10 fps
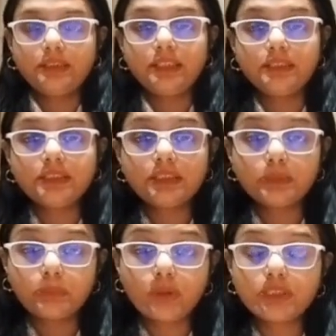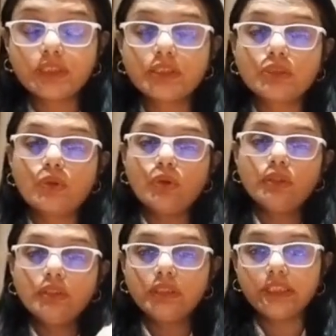that is, the process is
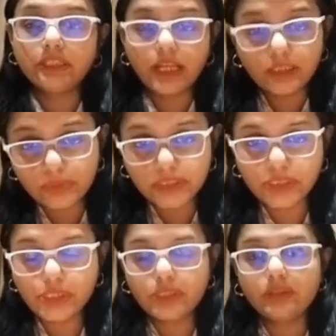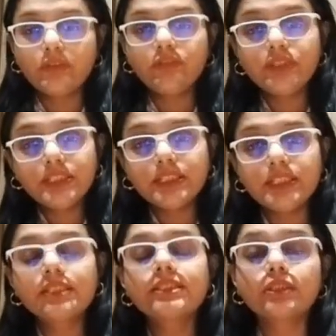called data acquisition, we
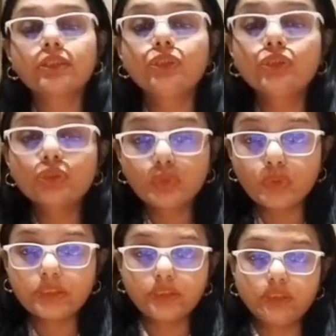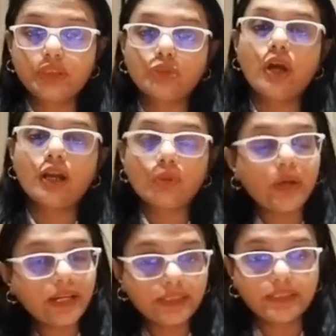need certain sources to
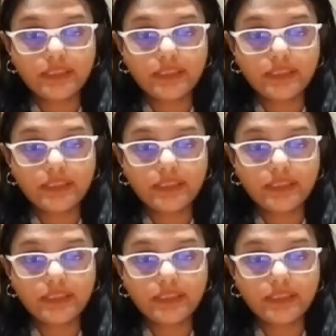acquire this